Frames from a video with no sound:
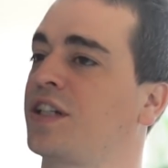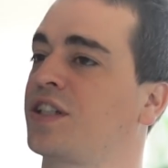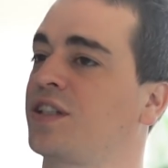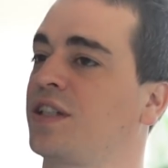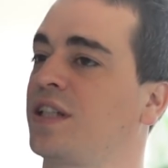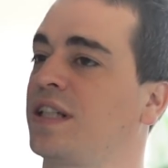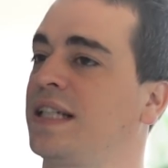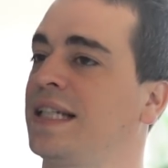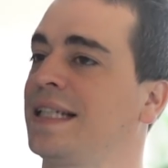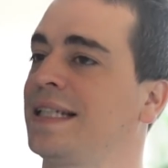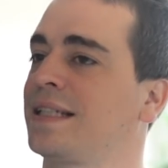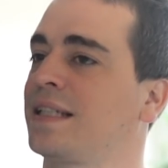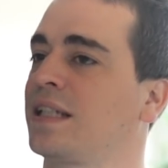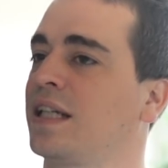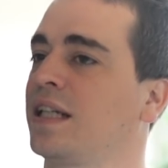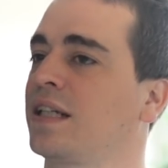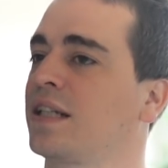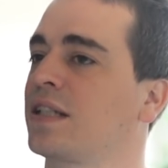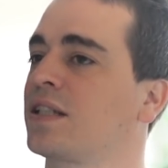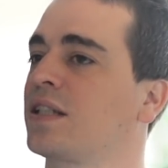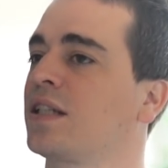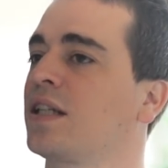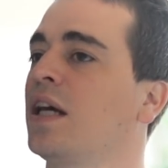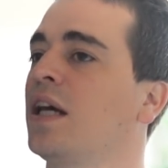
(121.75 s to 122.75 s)

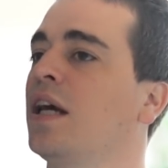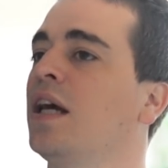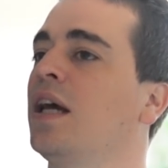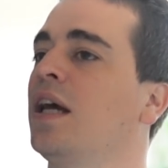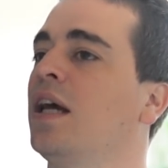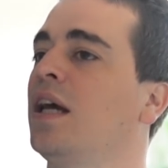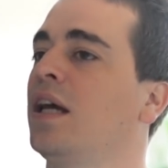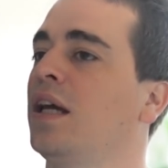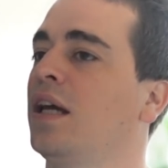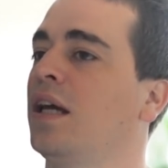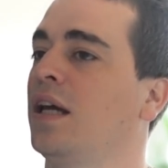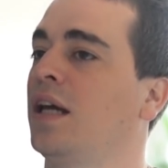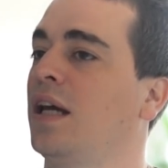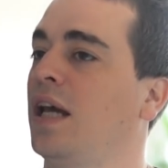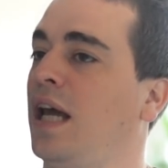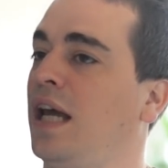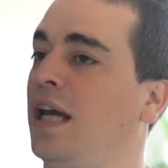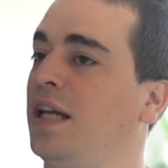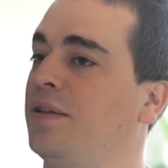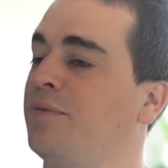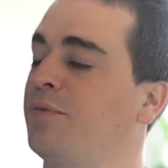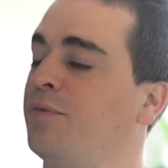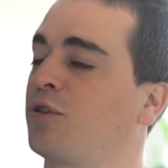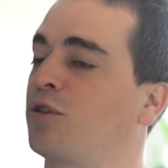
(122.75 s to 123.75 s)
statistics
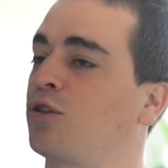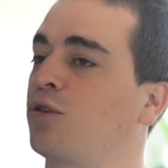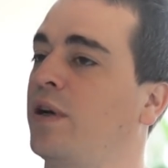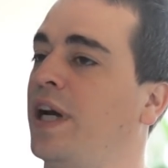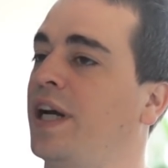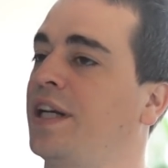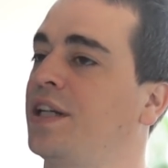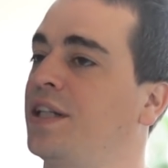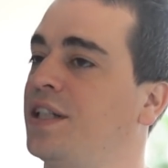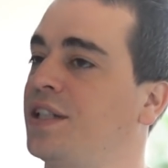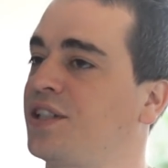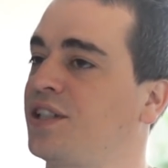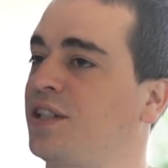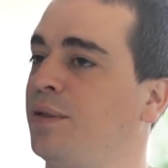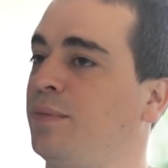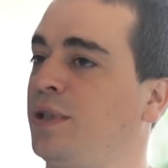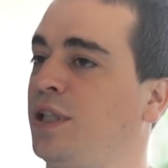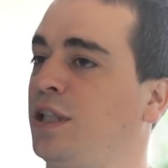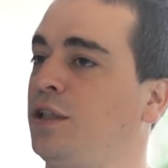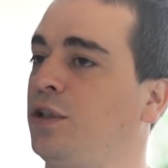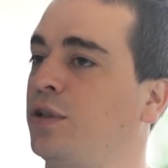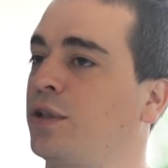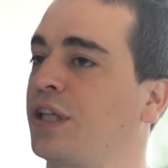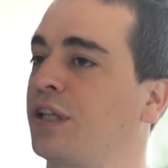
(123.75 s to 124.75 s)
and created a
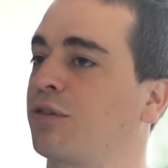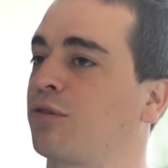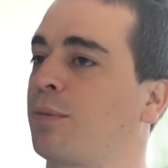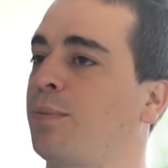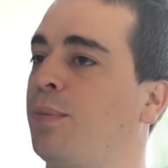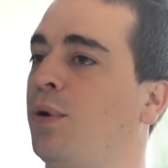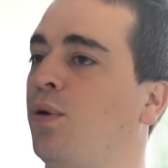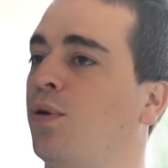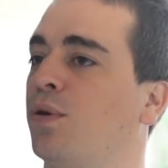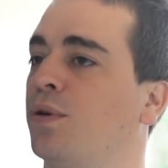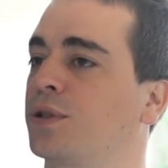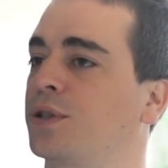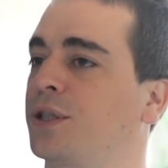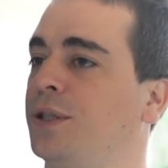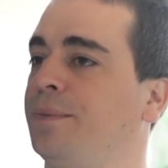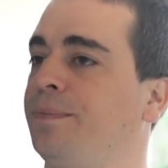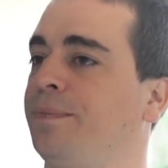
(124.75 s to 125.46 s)
similar looking report.